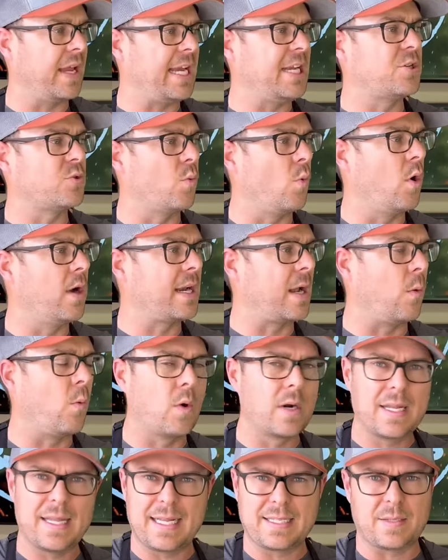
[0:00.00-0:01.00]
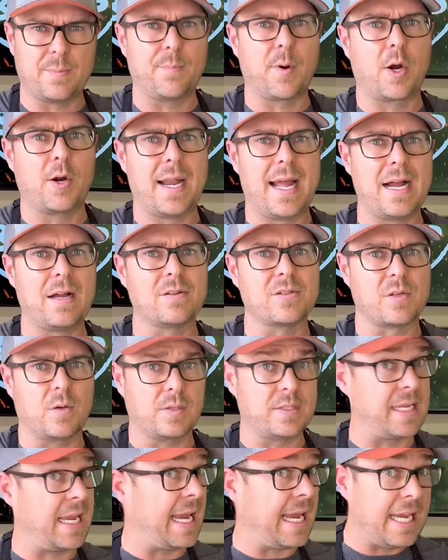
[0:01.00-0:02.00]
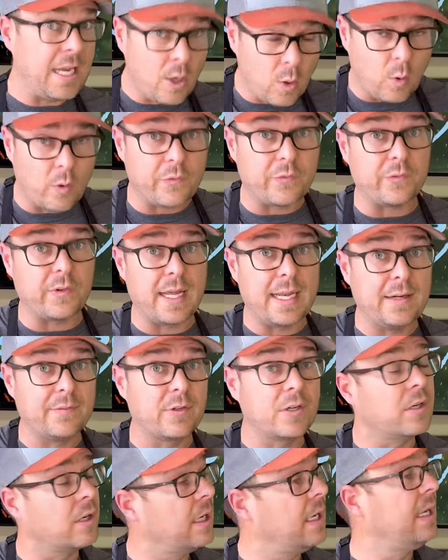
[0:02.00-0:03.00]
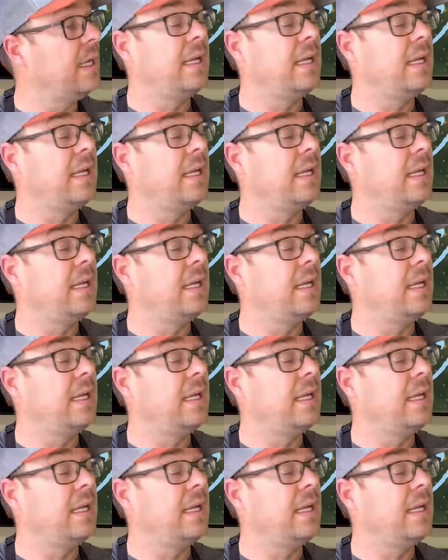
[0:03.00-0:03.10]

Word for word: each one. I wanted that to burn out so it's an equal flavor,